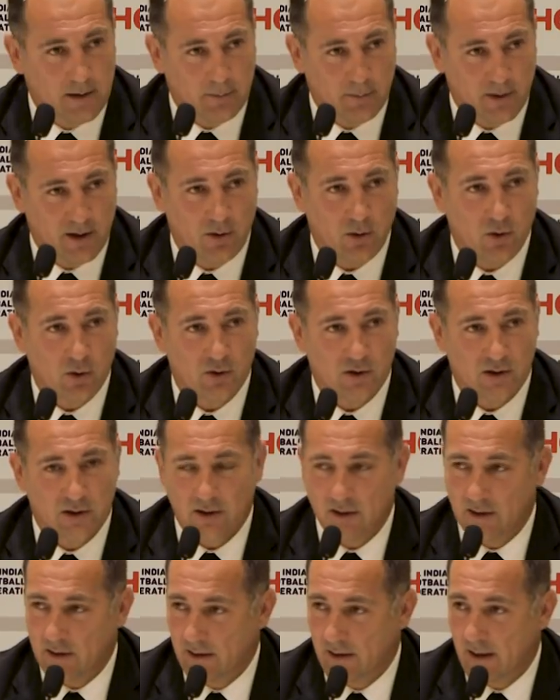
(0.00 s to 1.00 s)

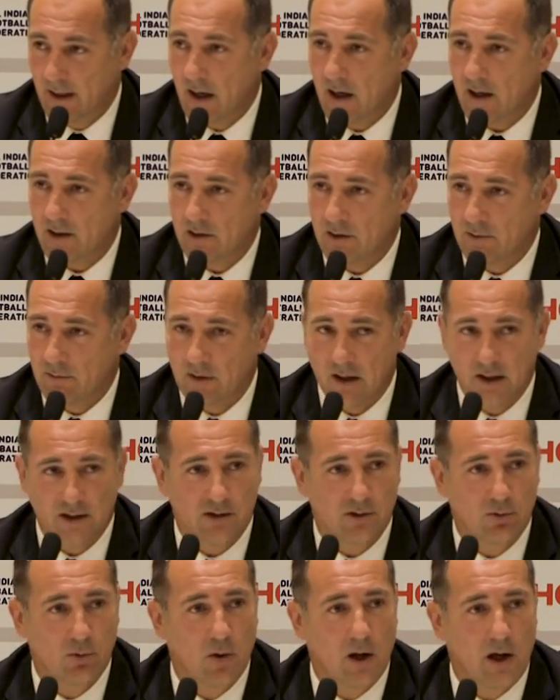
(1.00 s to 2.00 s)
Because they are the
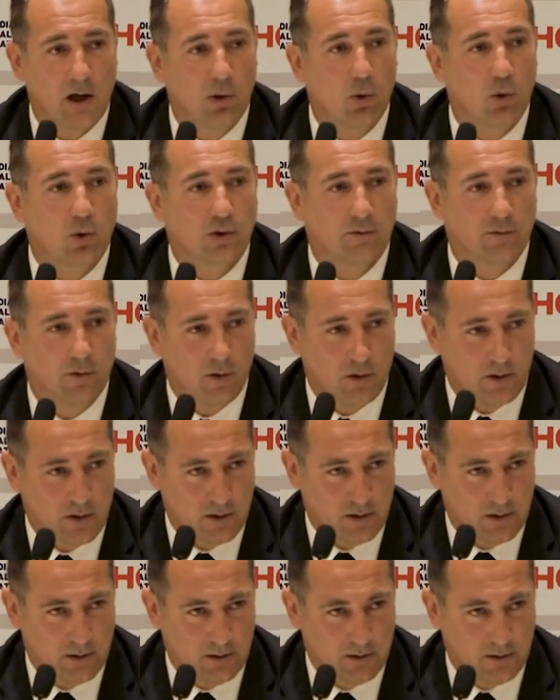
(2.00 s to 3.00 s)
ones who are looked for.
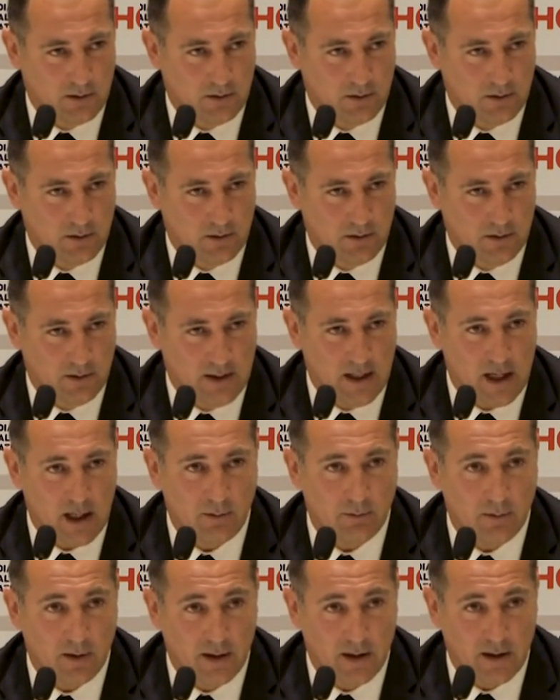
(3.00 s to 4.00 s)

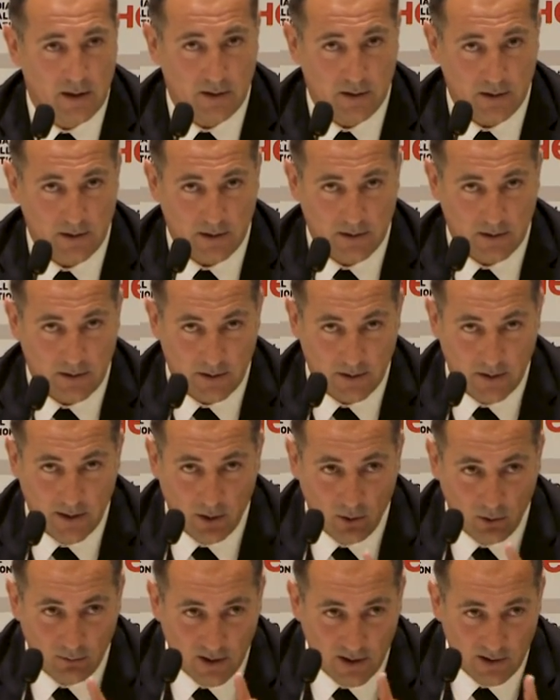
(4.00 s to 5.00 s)
Young players,
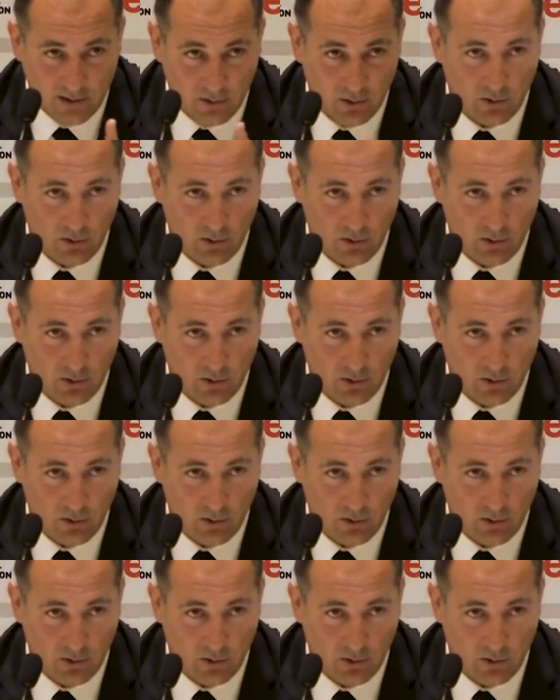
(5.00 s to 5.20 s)
they always